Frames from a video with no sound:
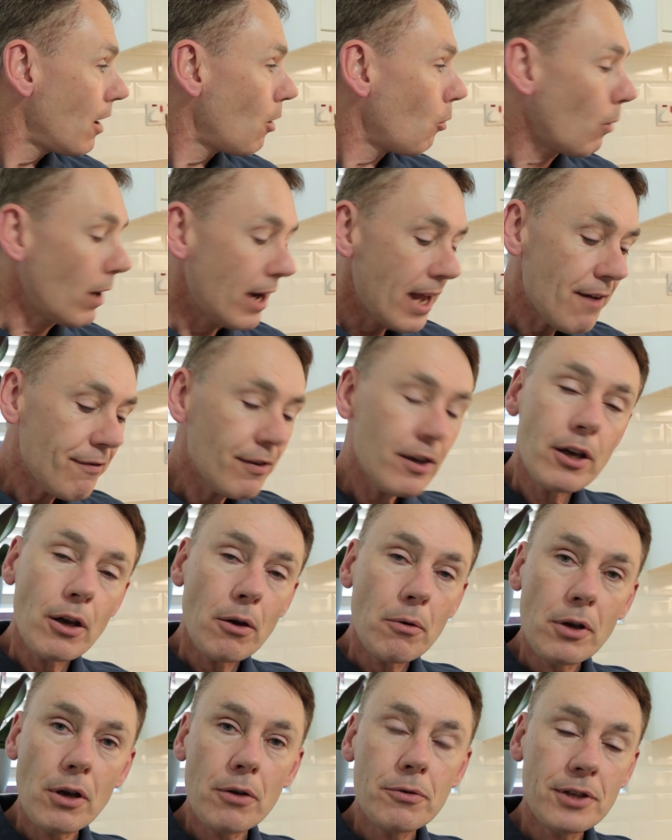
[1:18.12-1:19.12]
Whenever
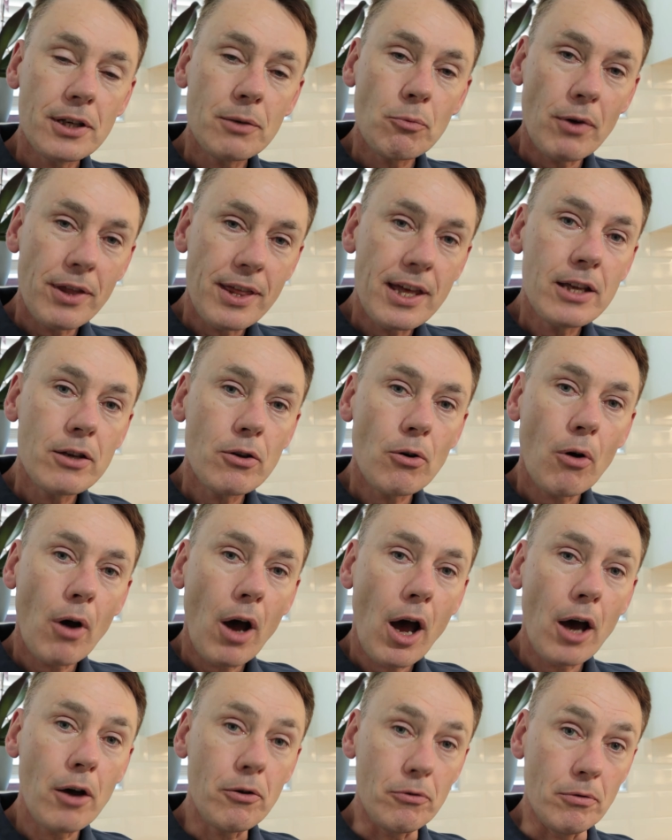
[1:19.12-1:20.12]
you use it within your
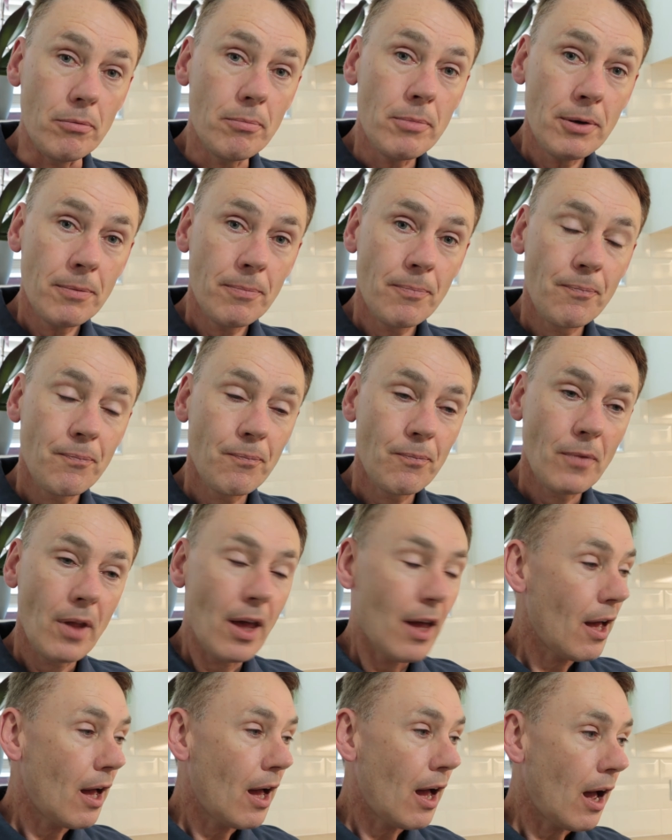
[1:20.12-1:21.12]
home,
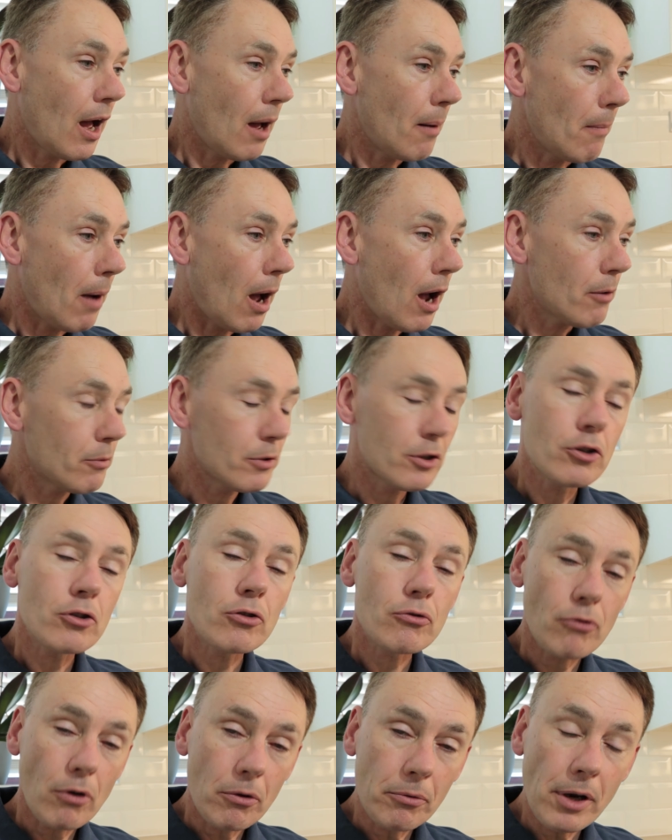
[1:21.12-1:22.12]
I would
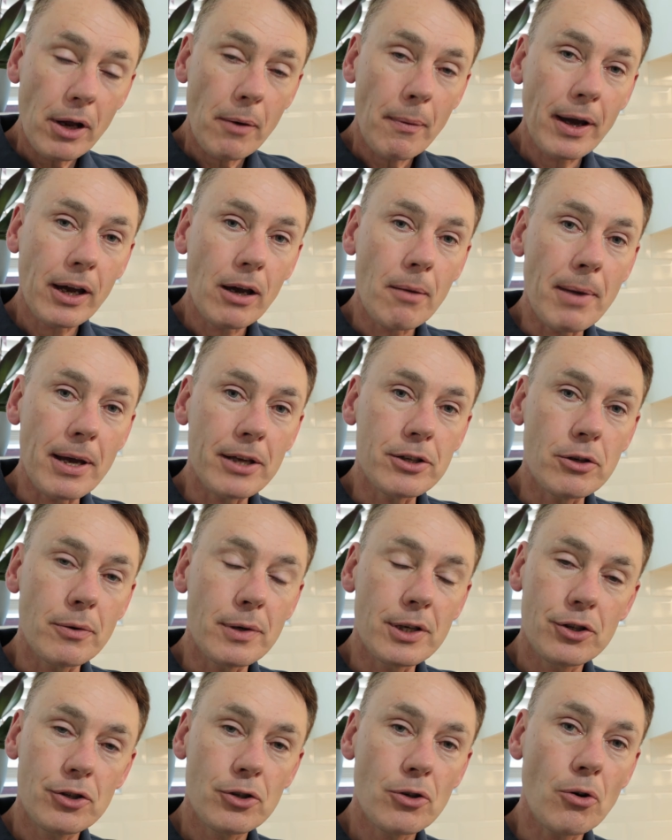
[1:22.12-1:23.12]
strongly recommend you
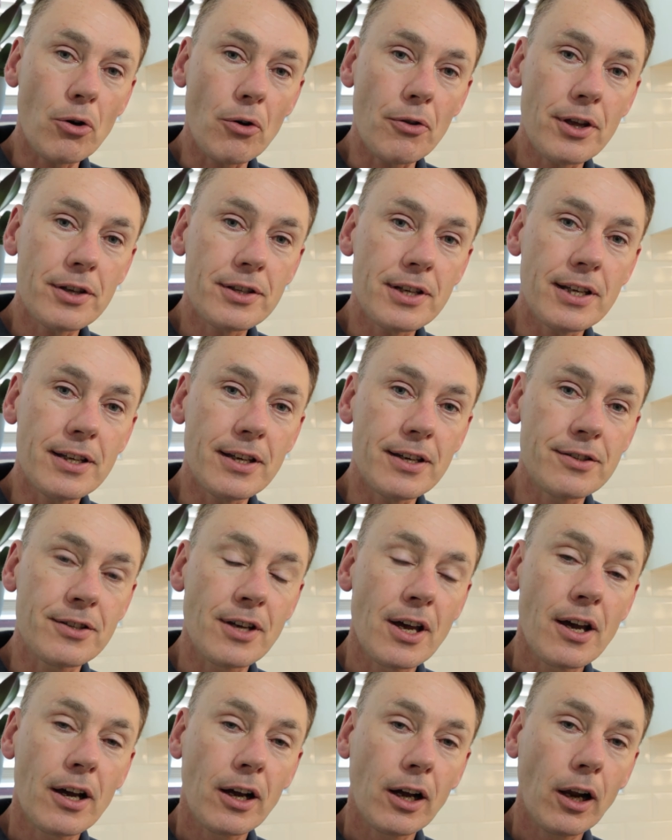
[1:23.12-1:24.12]
ensure that it is
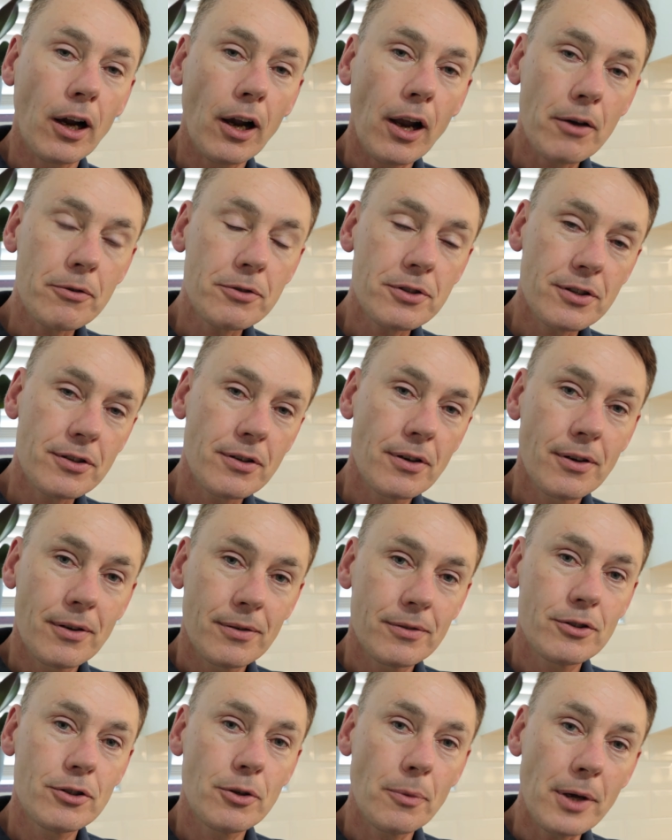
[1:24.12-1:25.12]
close
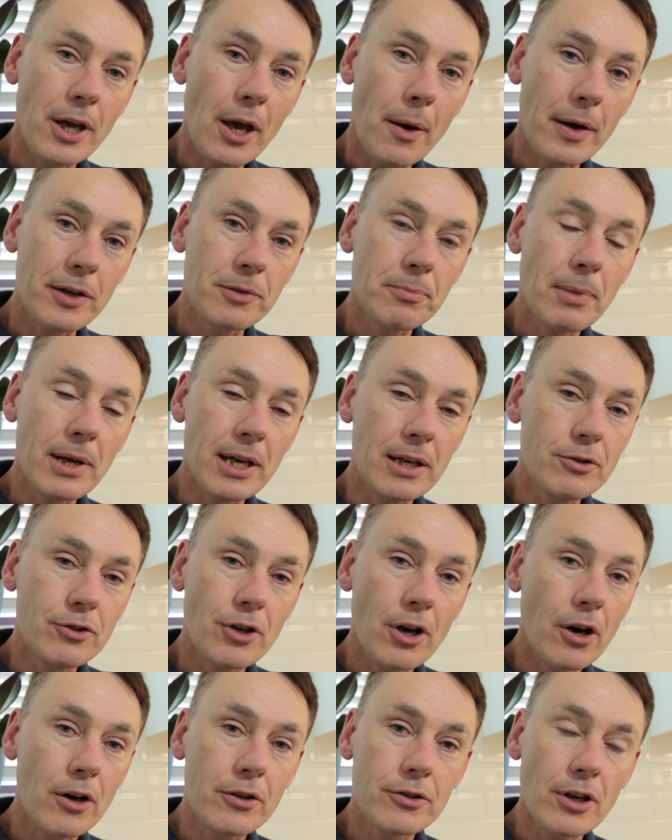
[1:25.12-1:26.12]
to a USB
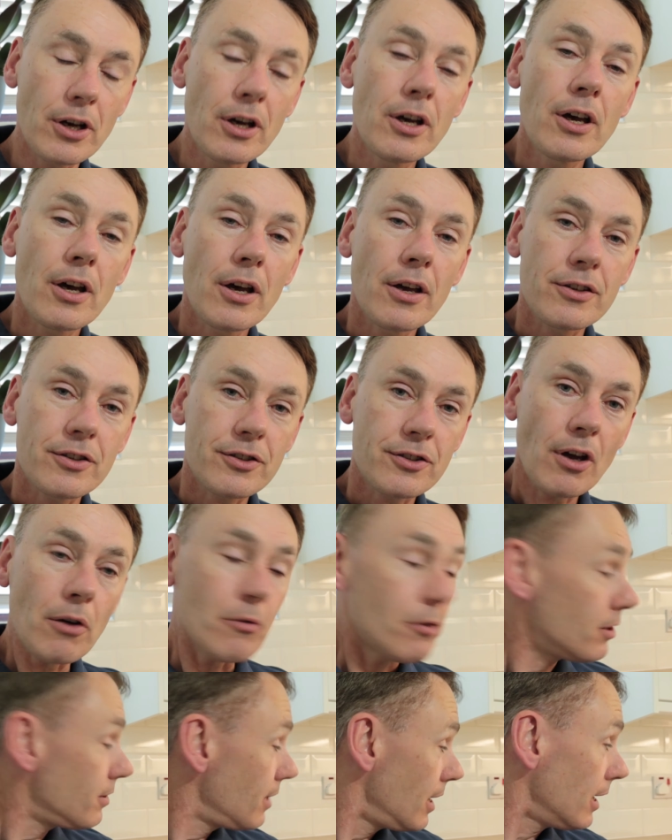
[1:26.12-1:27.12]
charger so
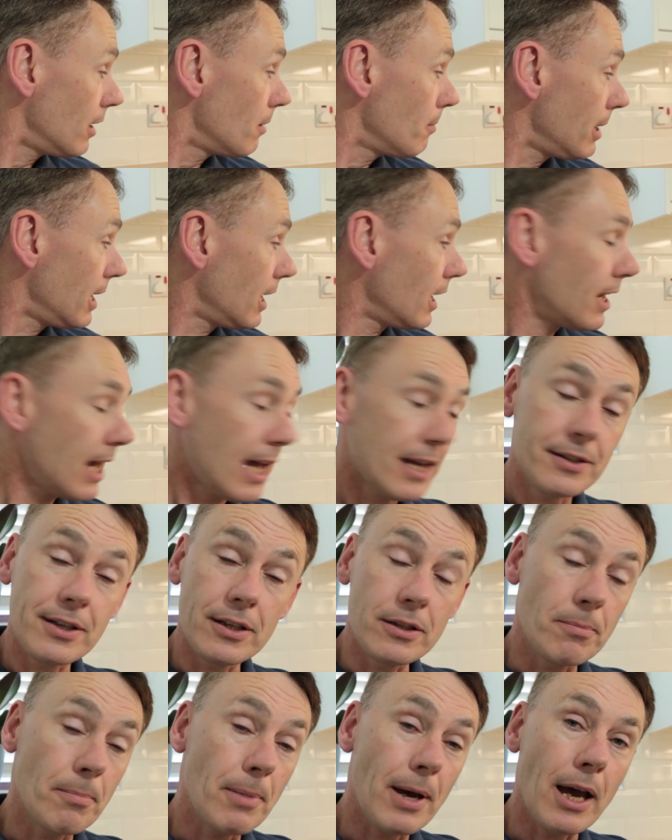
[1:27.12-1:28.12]
that it can be
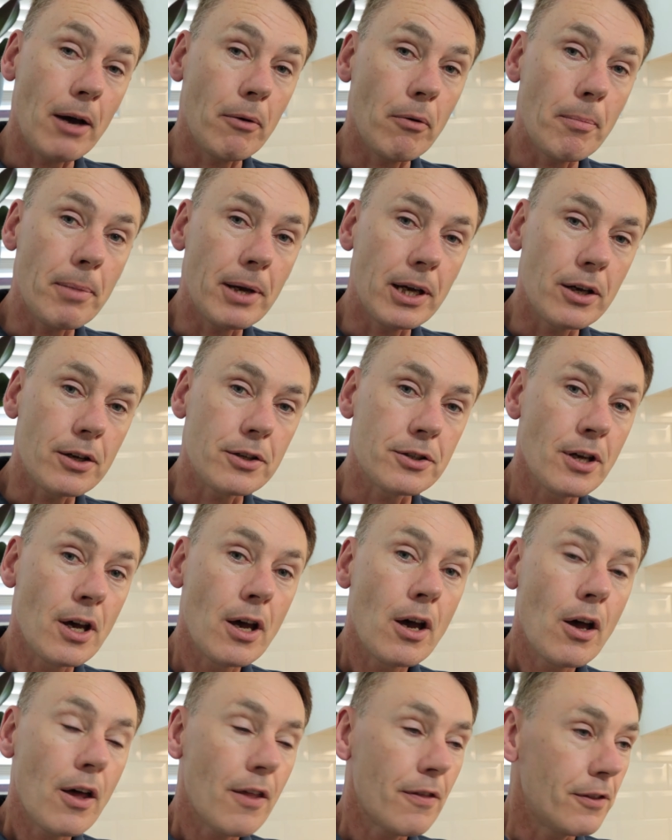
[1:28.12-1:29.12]
connected to power, because
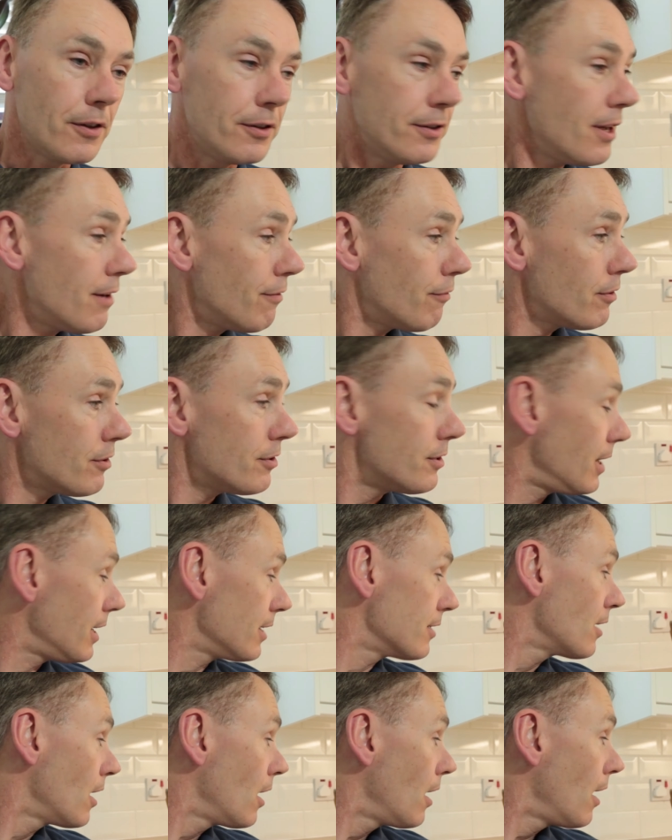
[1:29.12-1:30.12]
the difference is